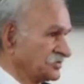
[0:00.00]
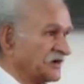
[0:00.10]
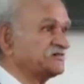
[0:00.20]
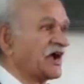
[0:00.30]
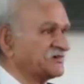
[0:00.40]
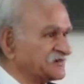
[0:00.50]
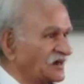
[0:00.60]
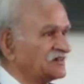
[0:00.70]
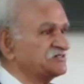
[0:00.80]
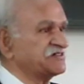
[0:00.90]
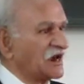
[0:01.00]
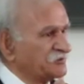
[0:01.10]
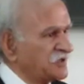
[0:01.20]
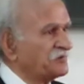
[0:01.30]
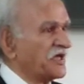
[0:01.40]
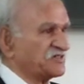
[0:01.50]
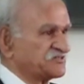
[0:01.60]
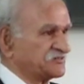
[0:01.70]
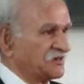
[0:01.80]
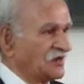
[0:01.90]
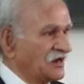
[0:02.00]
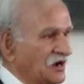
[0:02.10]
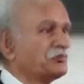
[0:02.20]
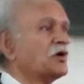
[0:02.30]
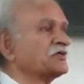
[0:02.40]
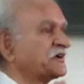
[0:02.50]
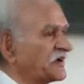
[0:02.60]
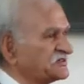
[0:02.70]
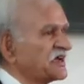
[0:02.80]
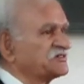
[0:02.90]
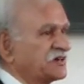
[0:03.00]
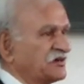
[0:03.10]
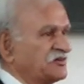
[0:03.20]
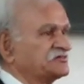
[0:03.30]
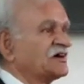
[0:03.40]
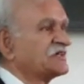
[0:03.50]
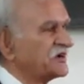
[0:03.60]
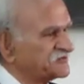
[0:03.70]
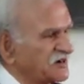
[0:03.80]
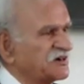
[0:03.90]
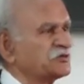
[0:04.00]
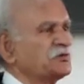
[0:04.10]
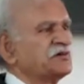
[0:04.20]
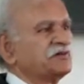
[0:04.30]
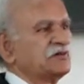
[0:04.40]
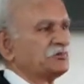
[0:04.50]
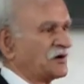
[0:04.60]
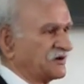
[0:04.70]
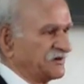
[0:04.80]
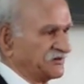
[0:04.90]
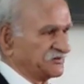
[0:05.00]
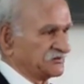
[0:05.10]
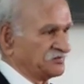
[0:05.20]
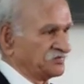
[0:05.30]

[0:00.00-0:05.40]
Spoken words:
The title shall be based upon the transaction which was entered into between the parties,